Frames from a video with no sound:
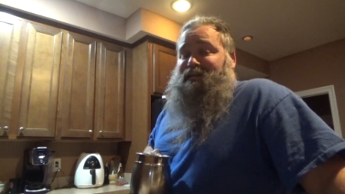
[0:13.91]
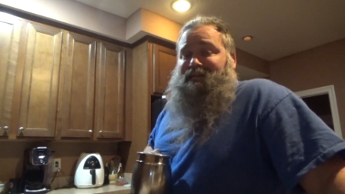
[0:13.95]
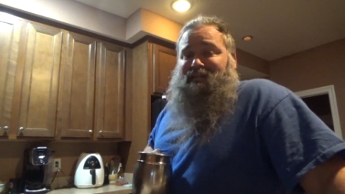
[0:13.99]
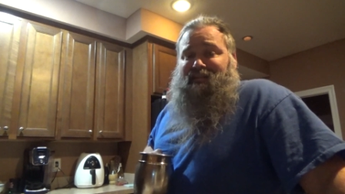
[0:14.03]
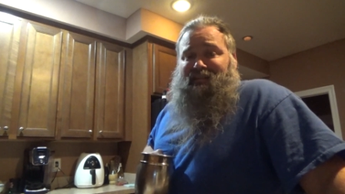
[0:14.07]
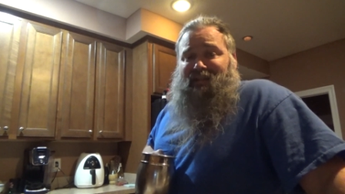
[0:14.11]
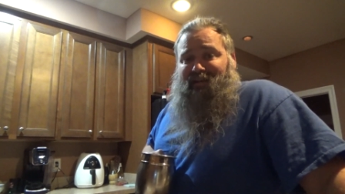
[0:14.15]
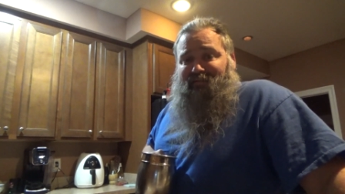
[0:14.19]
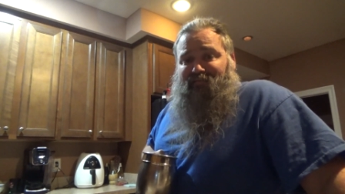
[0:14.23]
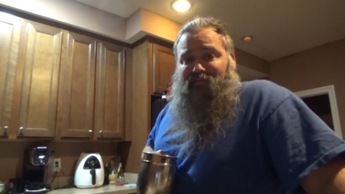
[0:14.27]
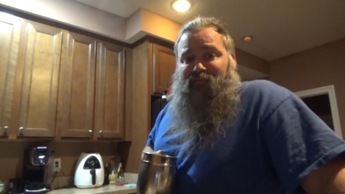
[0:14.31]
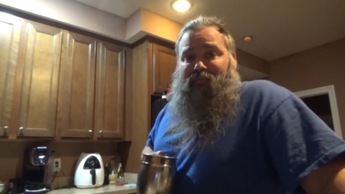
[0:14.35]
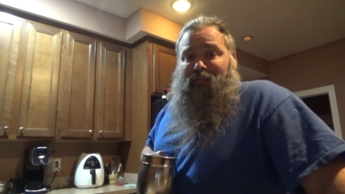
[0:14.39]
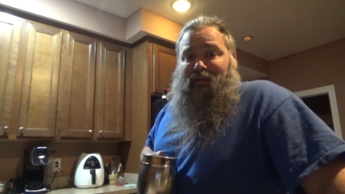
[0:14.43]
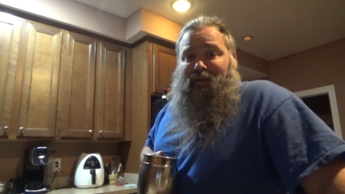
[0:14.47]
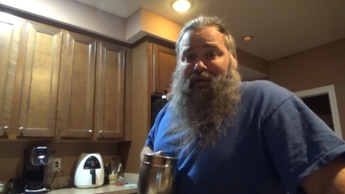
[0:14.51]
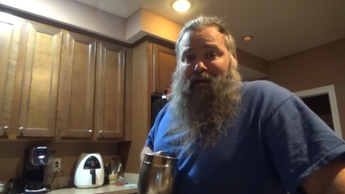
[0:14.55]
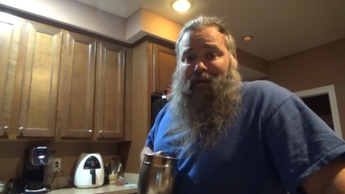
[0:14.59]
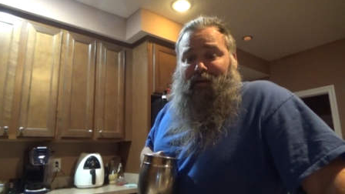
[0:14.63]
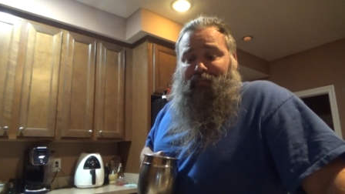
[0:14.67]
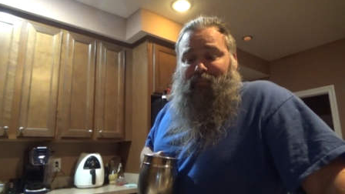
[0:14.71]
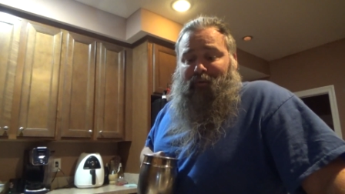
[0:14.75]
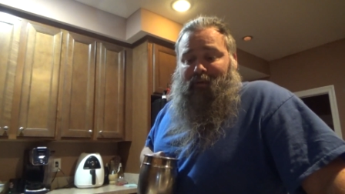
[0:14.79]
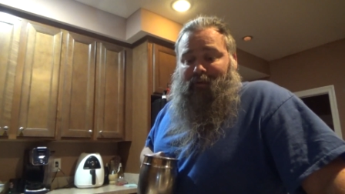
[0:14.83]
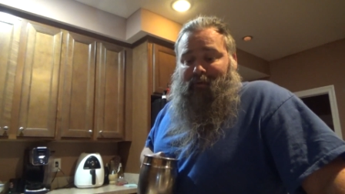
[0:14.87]
is 11
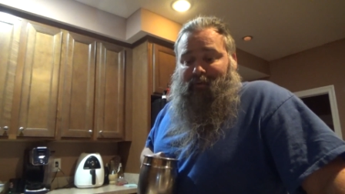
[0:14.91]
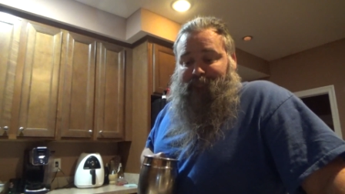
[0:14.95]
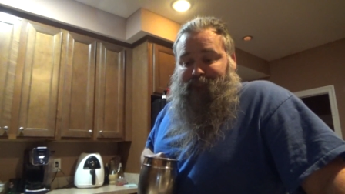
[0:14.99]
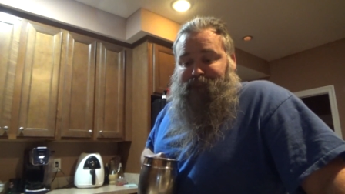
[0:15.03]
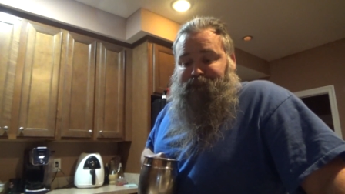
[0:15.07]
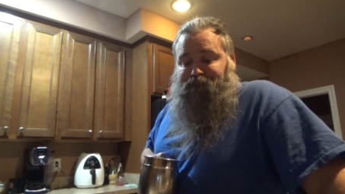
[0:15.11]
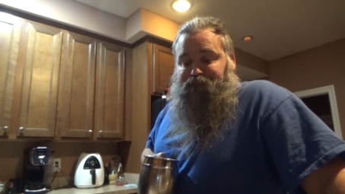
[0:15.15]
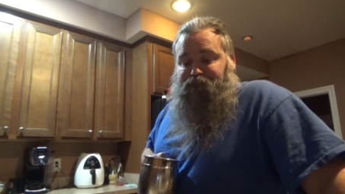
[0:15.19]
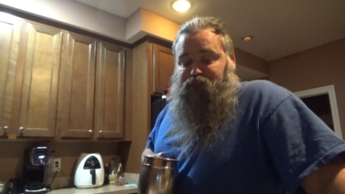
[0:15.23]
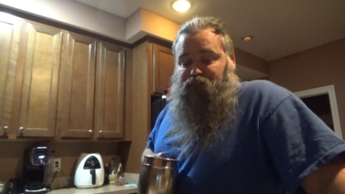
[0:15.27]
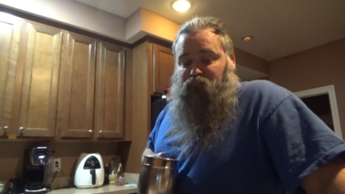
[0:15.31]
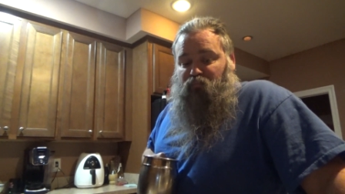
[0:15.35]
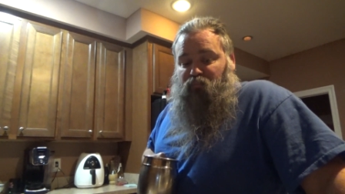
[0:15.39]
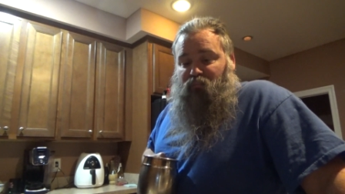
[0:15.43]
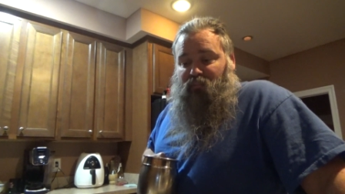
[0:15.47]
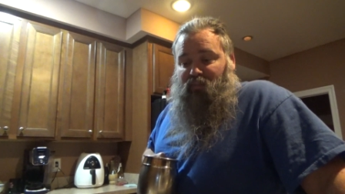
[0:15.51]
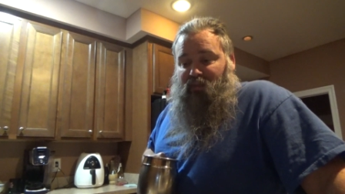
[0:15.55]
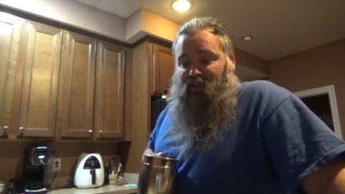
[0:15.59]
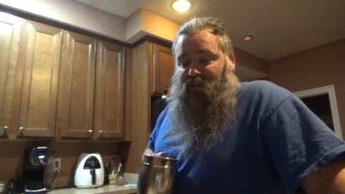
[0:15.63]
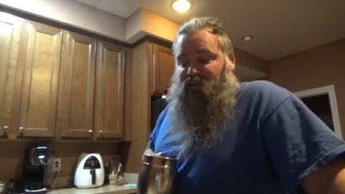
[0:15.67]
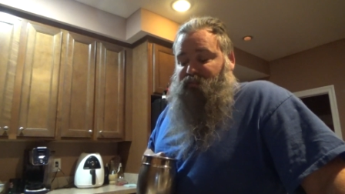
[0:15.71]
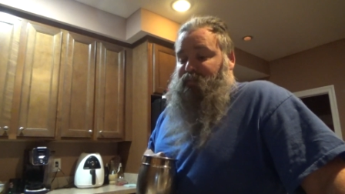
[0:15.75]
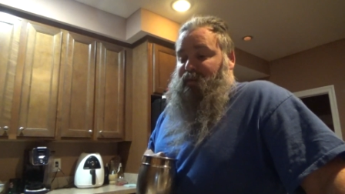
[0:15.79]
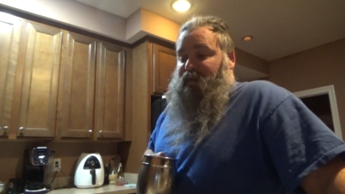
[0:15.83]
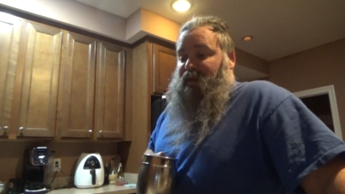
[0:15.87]
p.m.
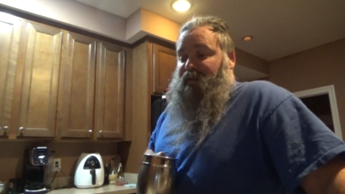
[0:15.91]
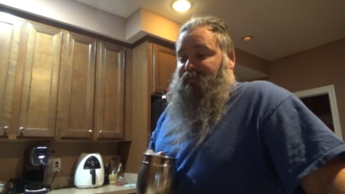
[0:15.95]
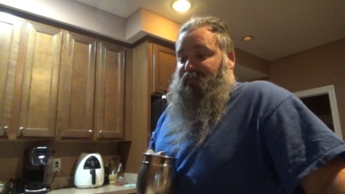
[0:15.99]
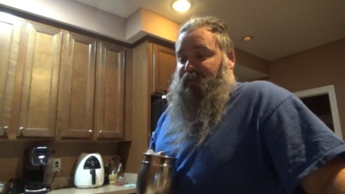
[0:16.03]
It's been